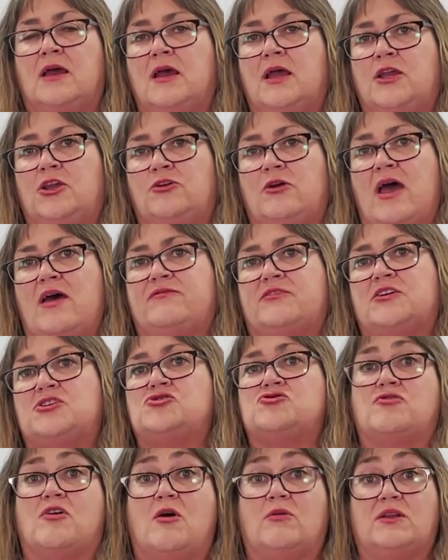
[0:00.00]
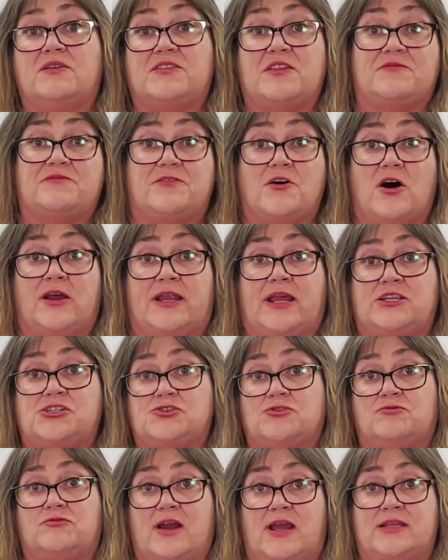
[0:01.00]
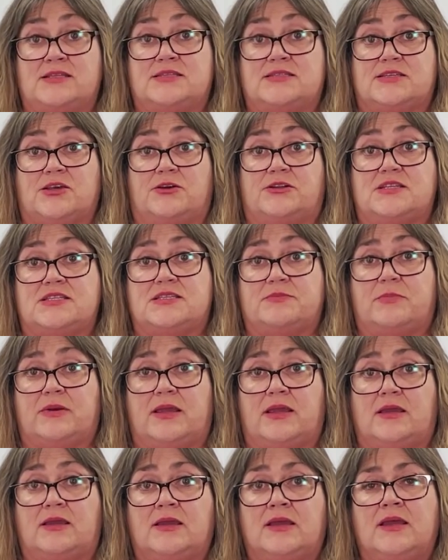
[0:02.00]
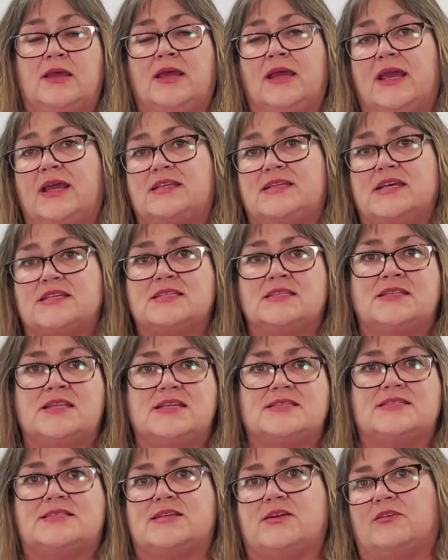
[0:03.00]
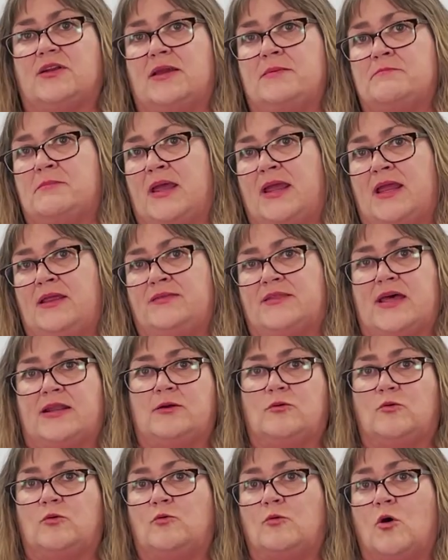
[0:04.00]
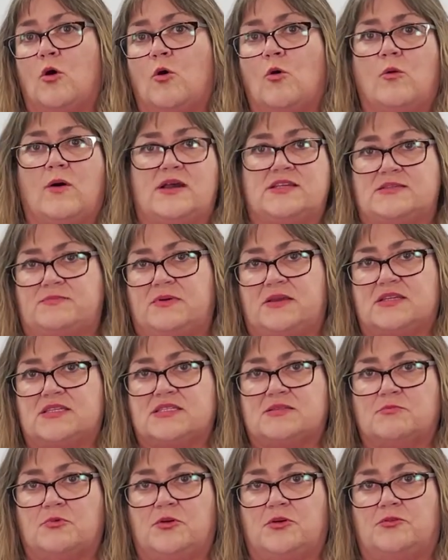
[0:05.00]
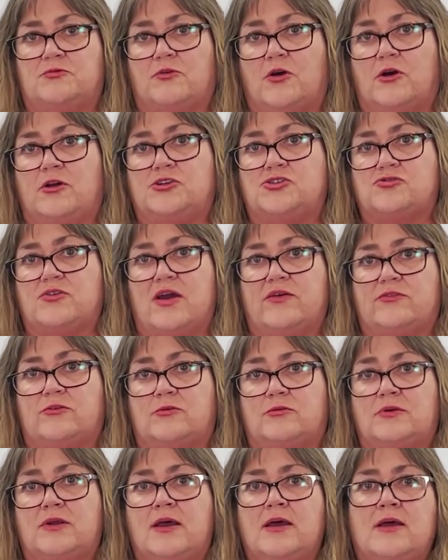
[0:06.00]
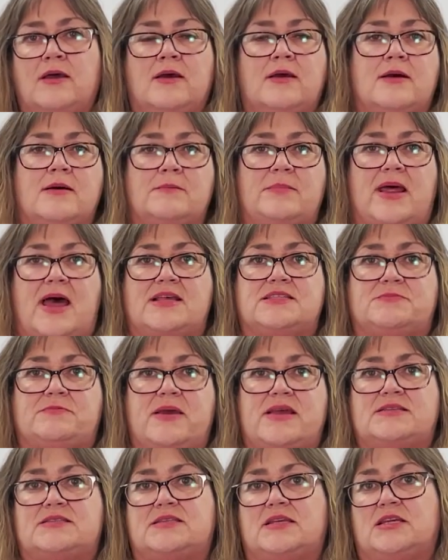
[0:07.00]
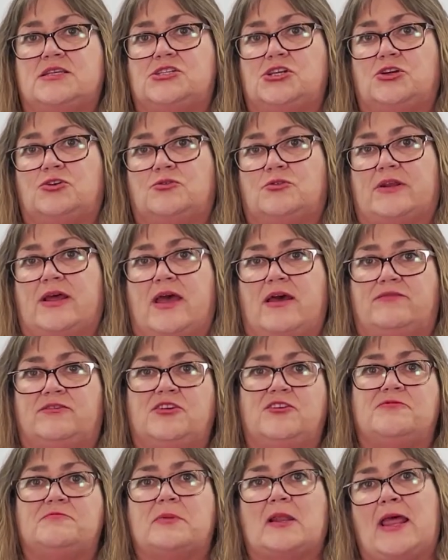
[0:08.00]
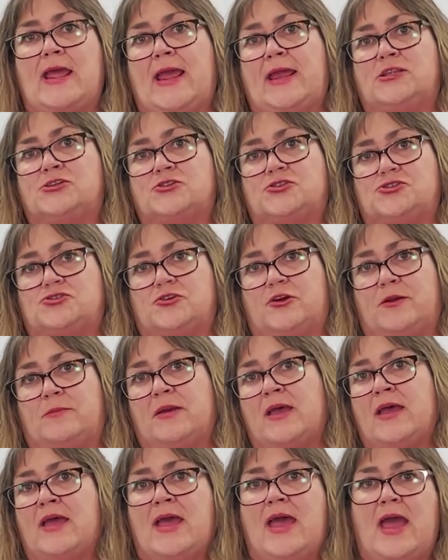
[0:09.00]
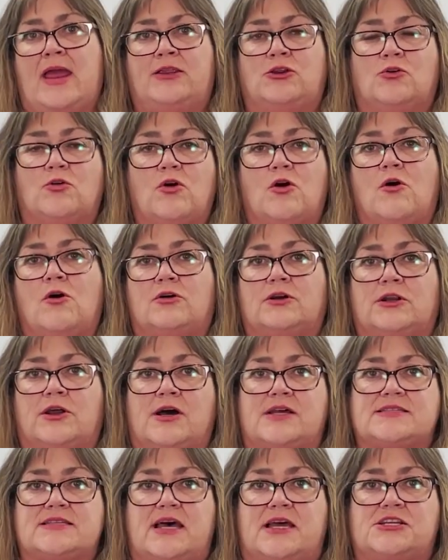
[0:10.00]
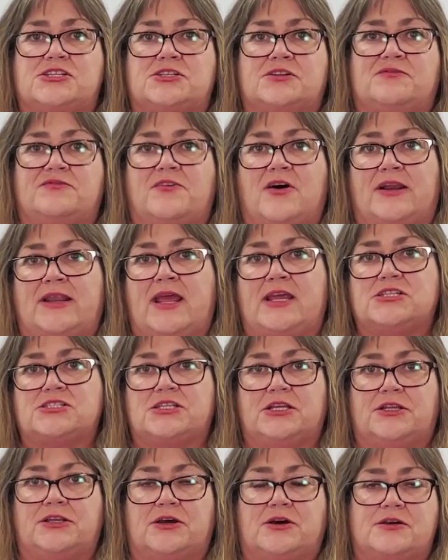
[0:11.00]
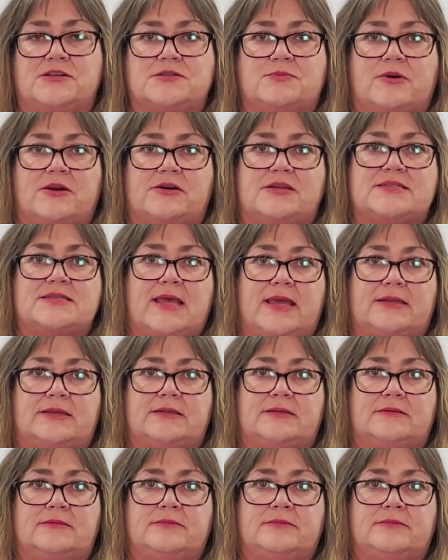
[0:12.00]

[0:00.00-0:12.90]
You have control of the financial reins, so to speak. It doesn't necessarily mean that it will always be a smooth road travelled, but as best as you could have, you've planned your trip and your organisation financially knows where it's headed.